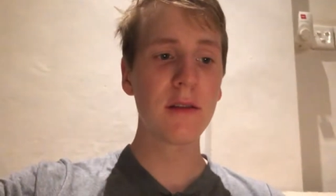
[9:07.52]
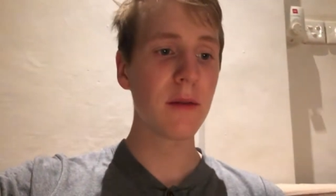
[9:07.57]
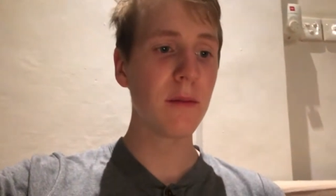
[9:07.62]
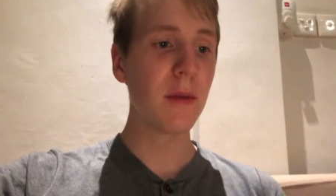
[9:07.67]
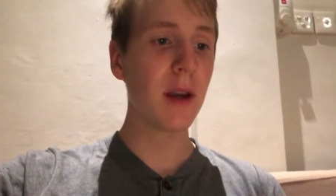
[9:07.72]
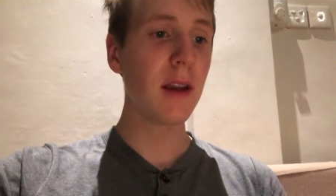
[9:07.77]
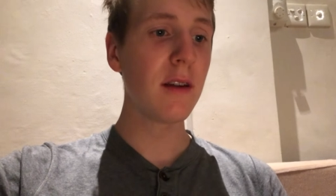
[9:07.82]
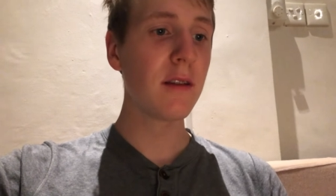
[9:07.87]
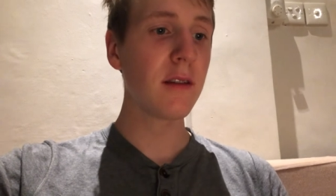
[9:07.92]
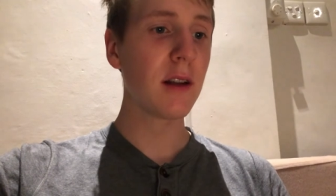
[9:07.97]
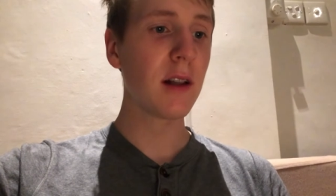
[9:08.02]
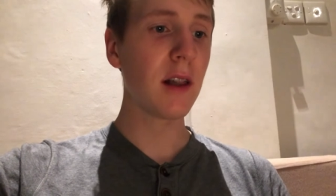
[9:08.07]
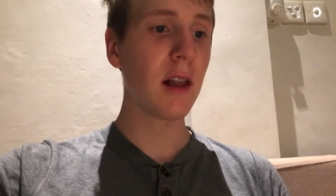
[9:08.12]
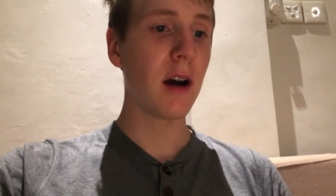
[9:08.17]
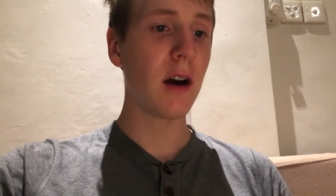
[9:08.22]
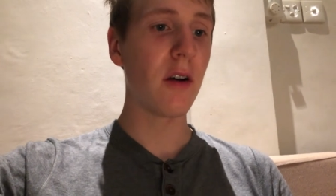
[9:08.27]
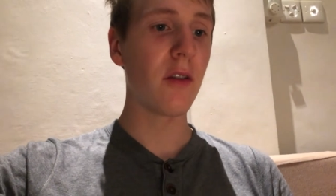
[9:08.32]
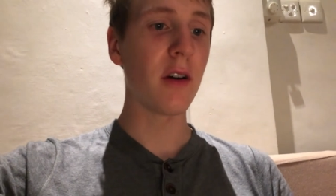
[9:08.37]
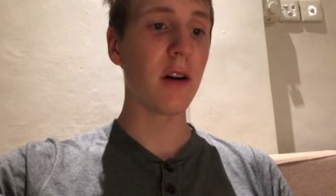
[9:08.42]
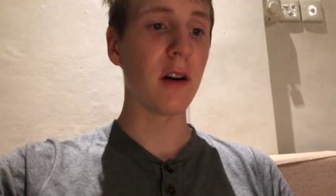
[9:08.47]
is amazing,
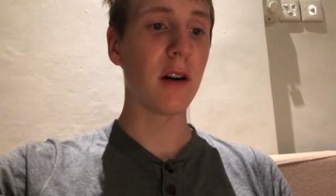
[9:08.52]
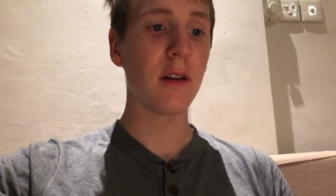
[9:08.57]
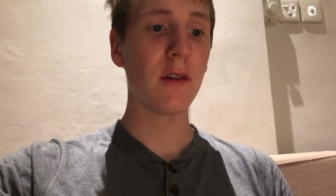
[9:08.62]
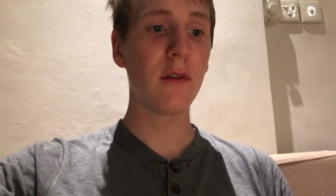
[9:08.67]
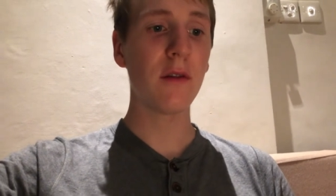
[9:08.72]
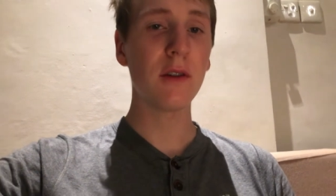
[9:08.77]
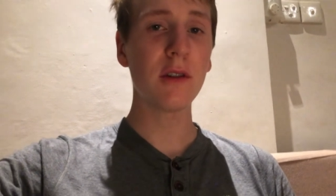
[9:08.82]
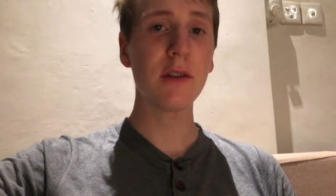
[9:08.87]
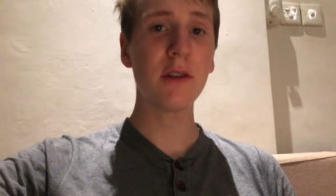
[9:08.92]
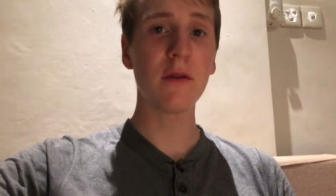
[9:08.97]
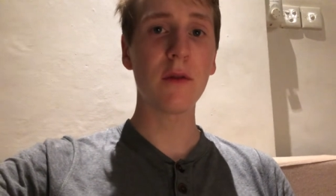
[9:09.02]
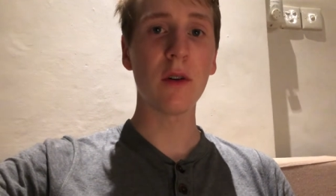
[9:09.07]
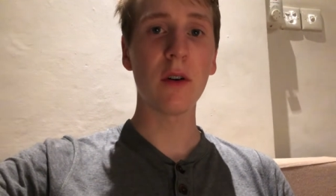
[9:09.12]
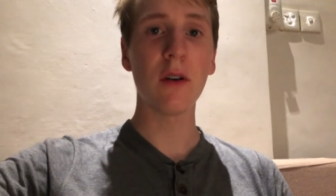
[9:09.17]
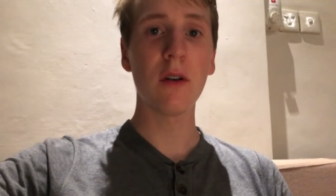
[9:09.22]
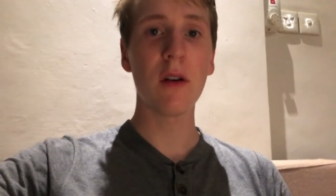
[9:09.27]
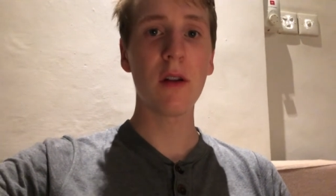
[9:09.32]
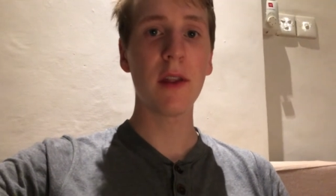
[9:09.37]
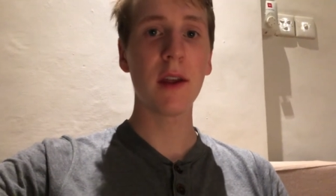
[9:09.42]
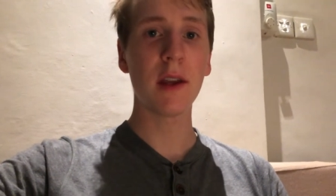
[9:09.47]
Lara. First of
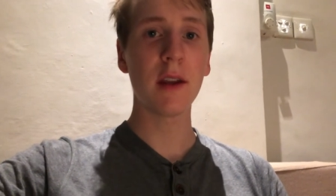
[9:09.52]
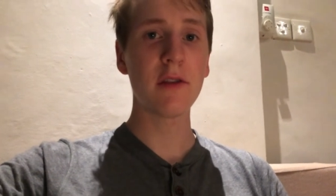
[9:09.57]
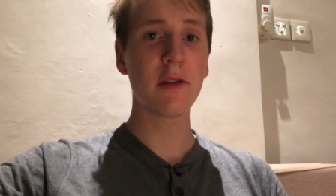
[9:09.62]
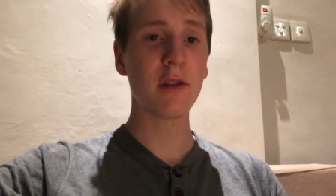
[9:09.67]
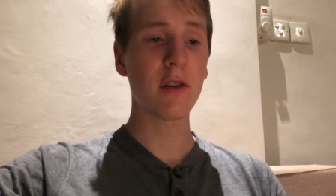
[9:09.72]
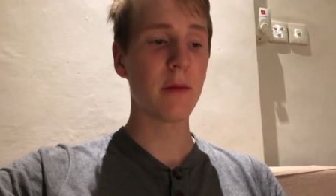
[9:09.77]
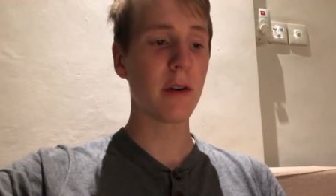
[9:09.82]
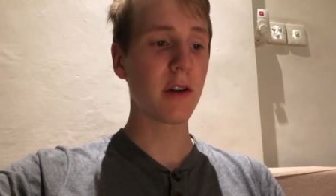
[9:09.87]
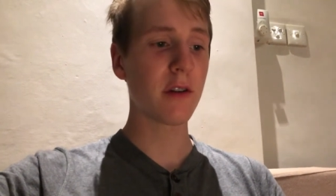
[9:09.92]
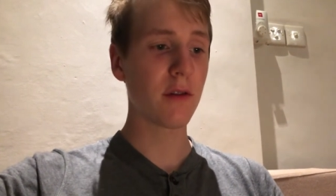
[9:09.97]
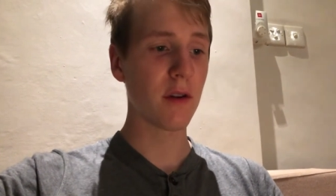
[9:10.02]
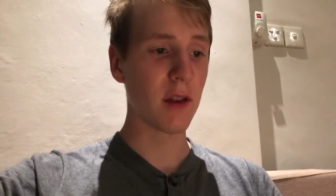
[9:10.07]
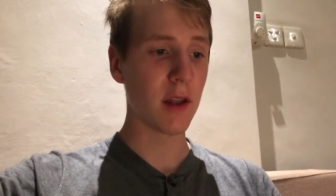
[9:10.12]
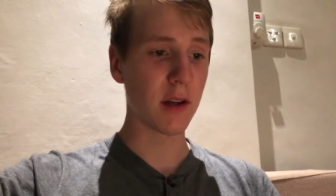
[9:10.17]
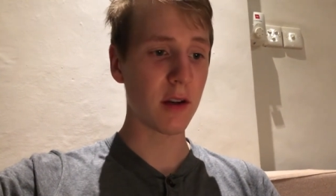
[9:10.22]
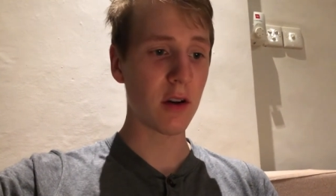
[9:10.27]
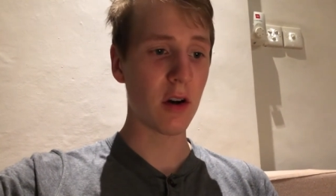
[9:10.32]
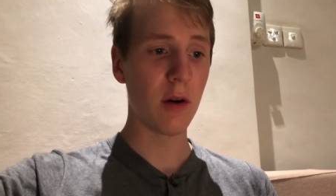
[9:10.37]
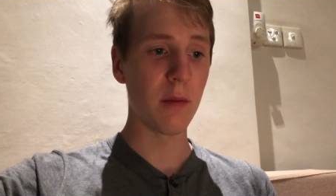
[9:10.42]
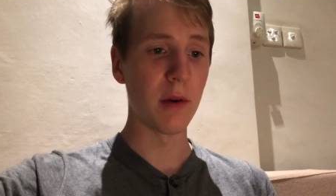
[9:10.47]
all, thank you so much for
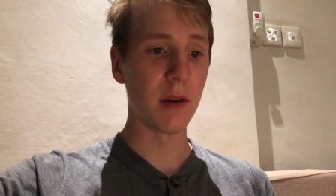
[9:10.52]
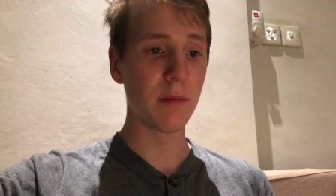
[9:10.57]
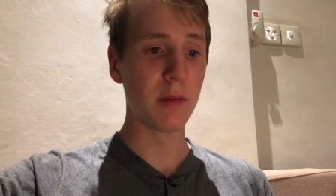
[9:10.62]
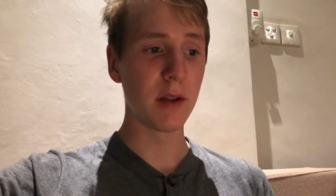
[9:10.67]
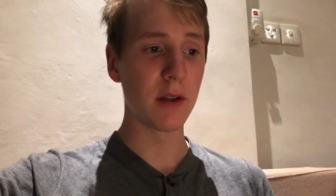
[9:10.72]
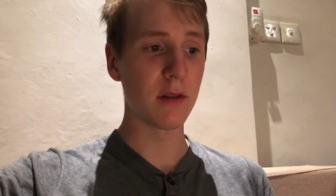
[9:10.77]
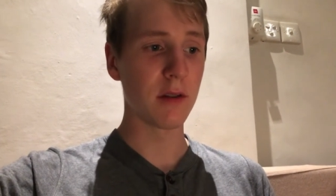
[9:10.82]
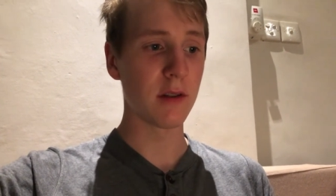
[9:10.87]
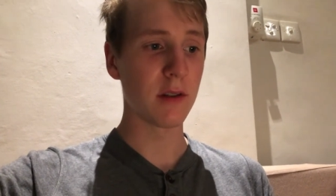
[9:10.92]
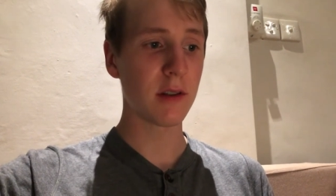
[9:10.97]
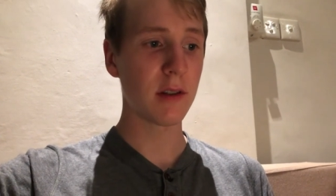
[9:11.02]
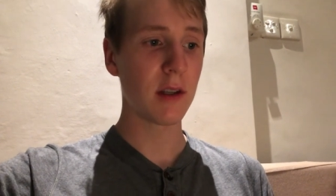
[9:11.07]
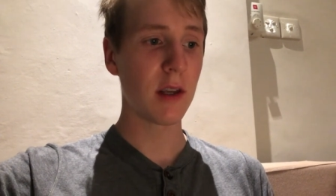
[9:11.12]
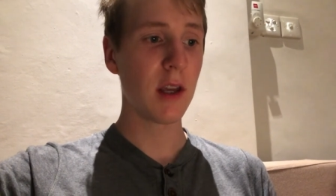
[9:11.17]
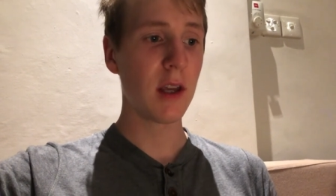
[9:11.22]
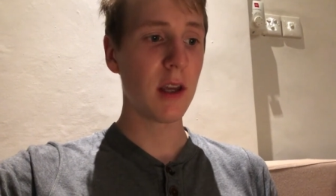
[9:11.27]
that comment, because